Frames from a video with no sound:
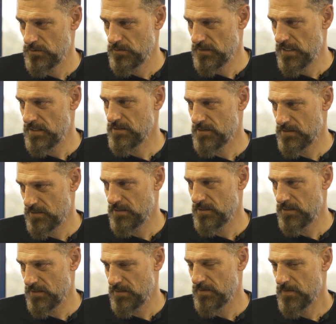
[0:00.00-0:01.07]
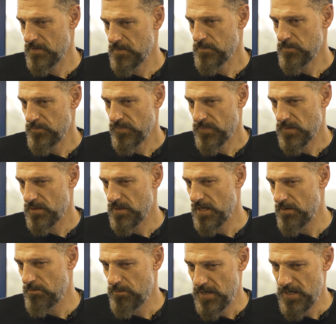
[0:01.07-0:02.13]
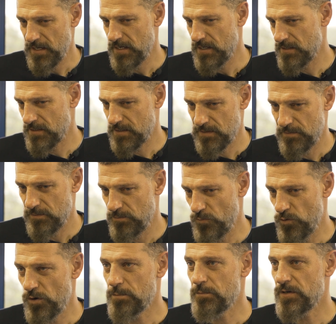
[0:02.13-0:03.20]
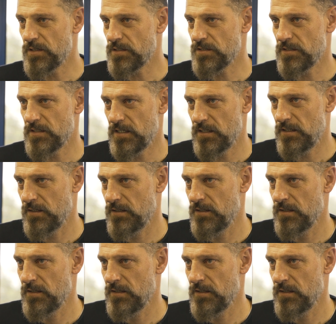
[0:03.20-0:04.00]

that they made it more personal,